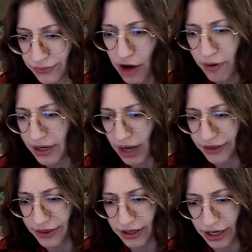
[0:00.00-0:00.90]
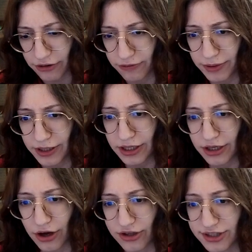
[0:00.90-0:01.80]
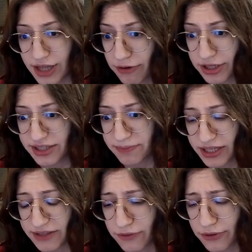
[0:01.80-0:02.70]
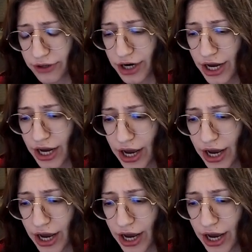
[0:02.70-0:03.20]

Now I think I completely lost. Now he's +4.